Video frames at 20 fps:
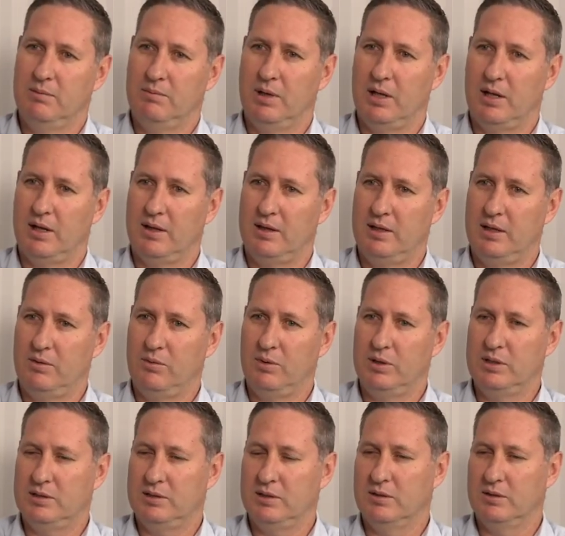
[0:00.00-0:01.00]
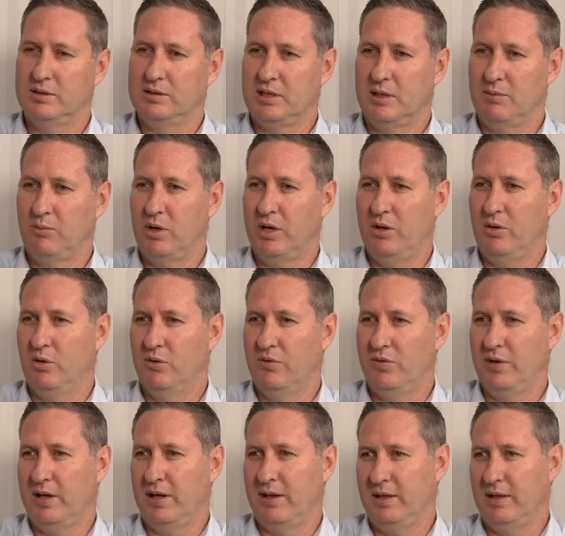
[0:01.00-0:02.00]
But I think we're still some way
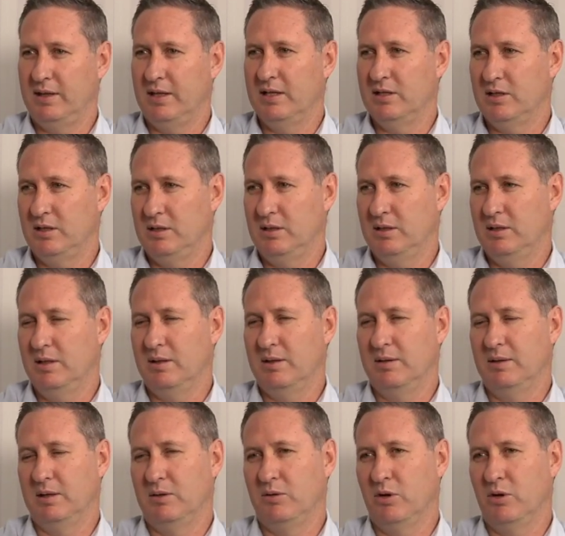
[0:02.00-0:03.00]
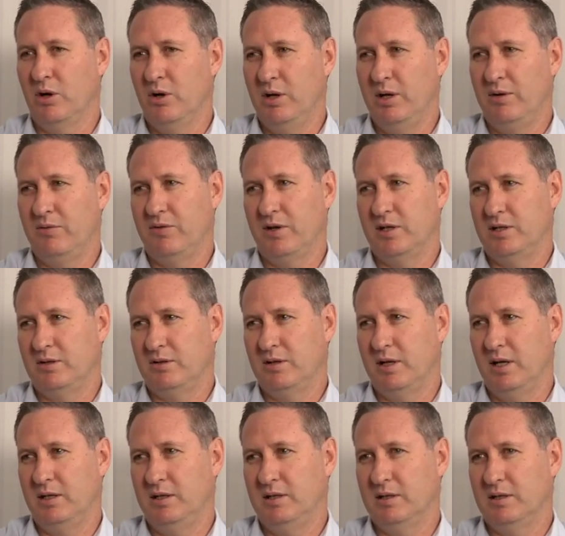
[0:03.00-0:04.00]
off and I think there's growing
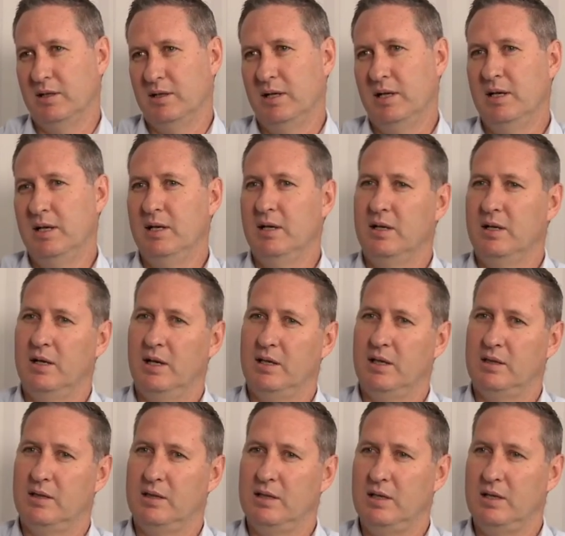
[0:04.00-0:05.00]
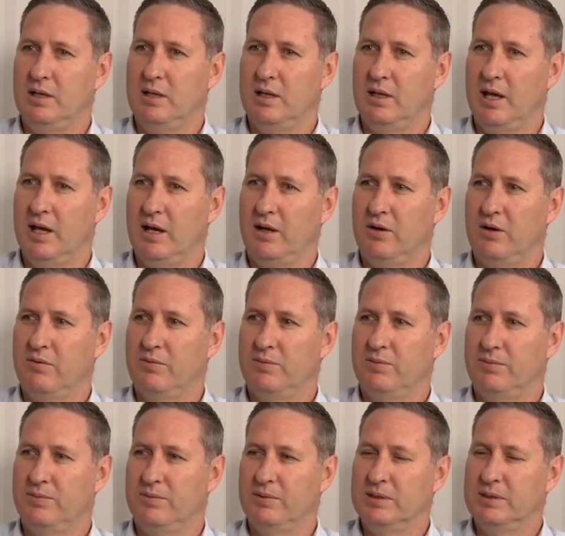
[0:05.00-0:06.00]
frustration at the lack
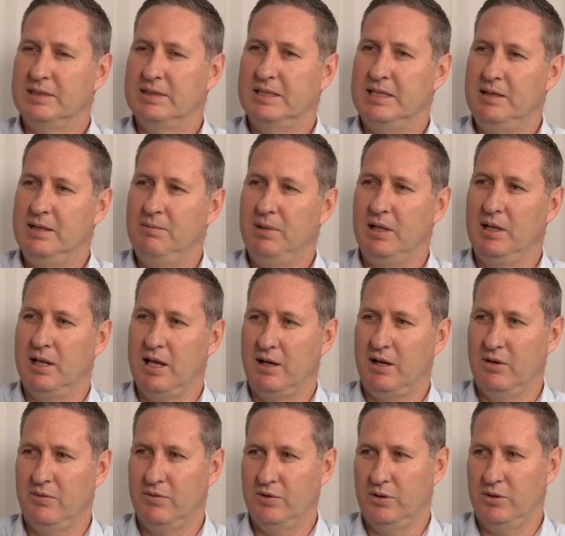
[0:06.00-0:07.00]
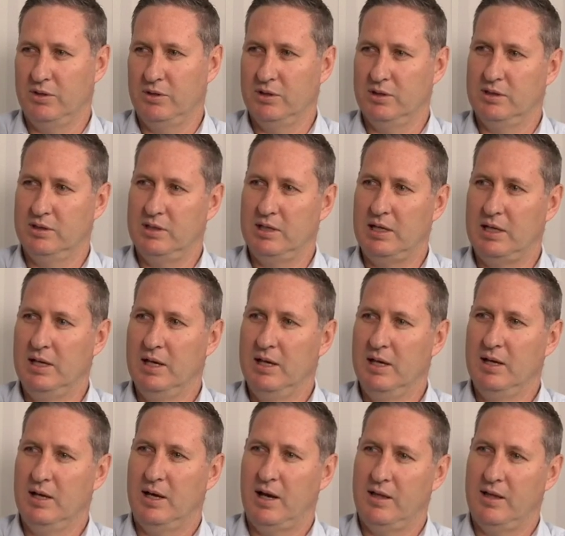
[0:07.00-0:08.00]
of seeming lack of urgency,
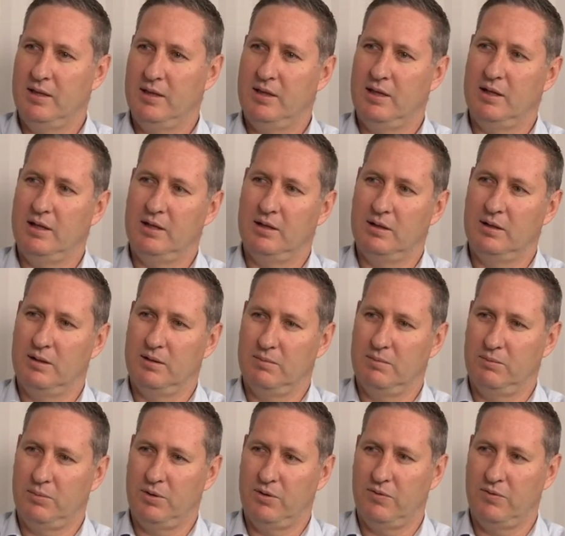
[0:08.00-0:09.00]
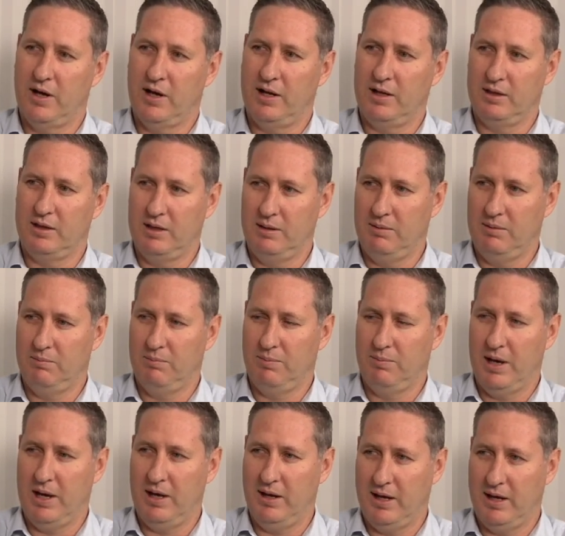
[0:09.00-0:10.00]
other than providing
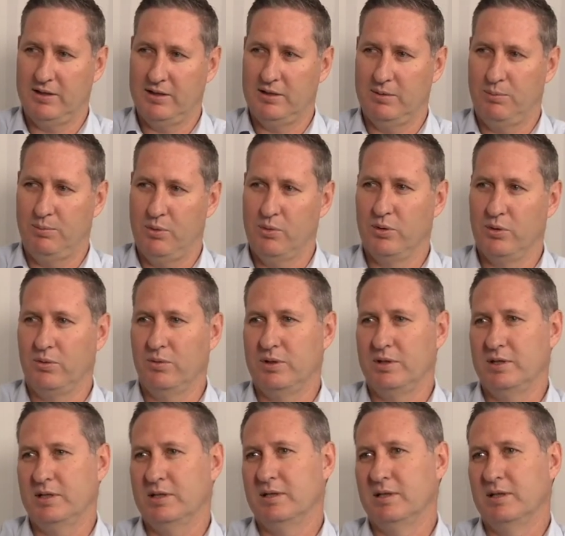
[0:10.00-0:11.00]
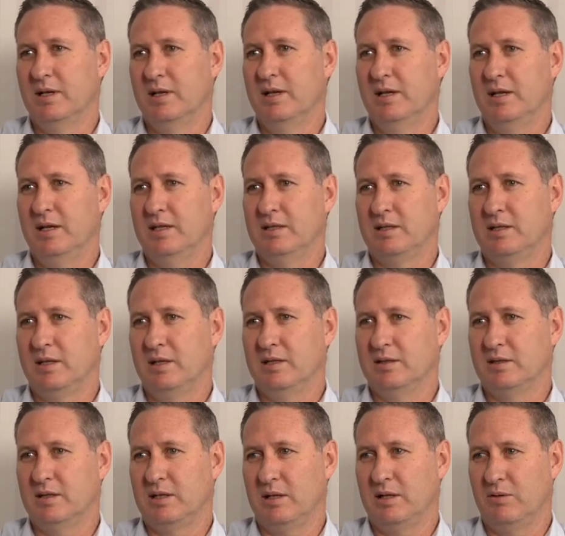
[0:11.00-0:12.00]
the bailout support, which is is,
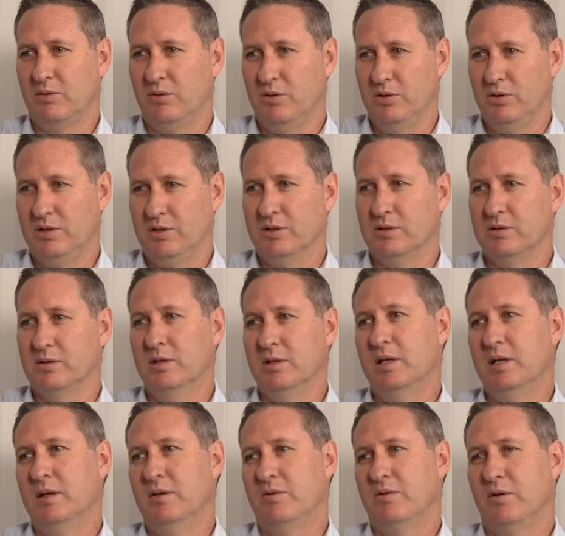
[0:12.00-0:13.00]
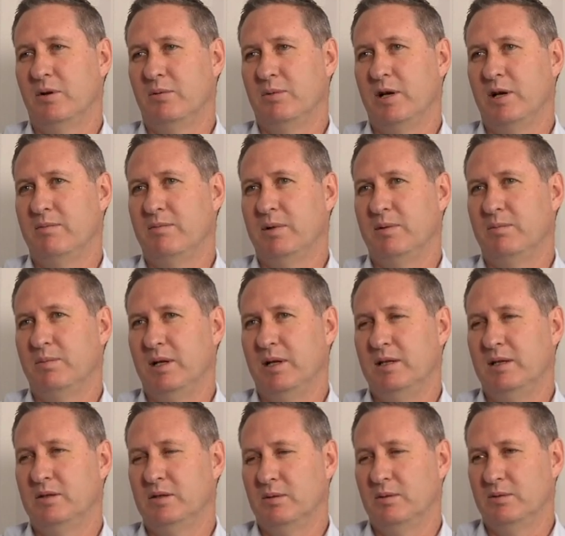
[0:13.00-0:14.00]
is crucial from government. But
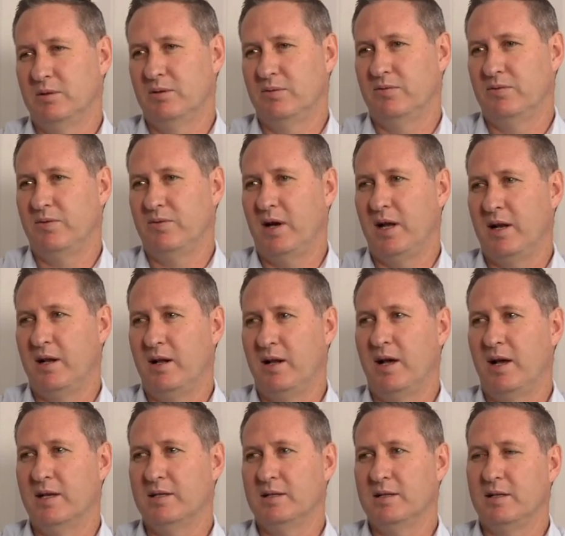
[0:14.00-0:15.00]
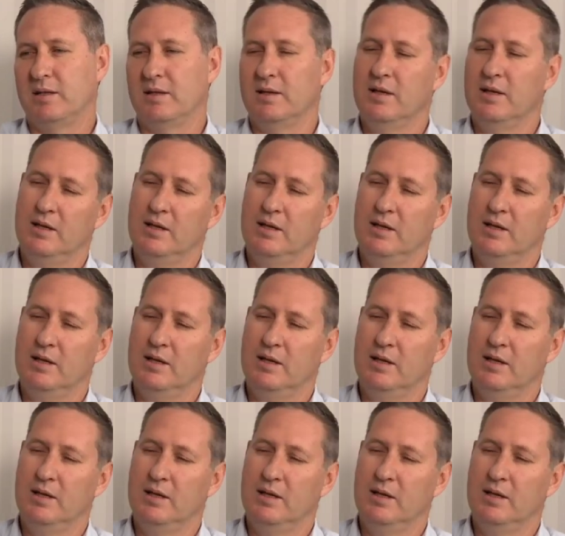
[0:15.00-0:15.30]
in terms of finalising